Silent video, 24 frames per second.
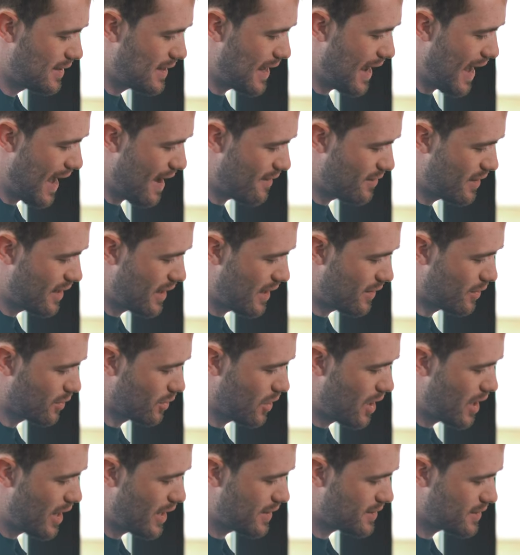they have another
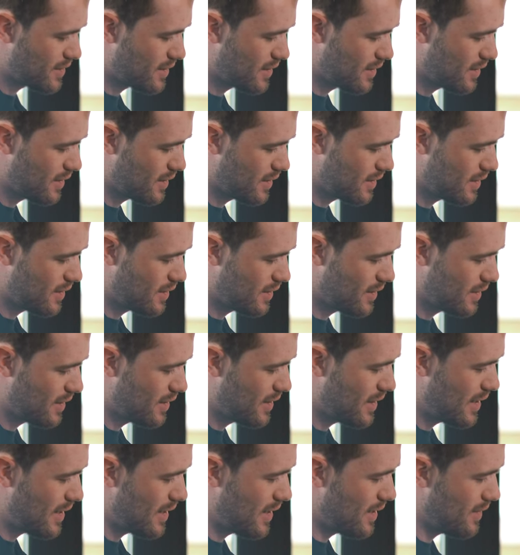loss.
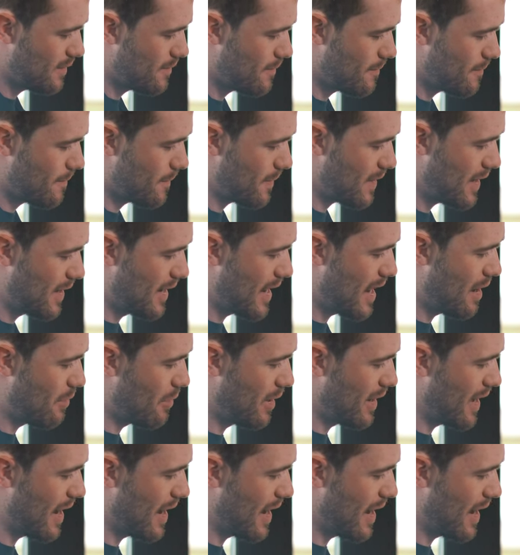And now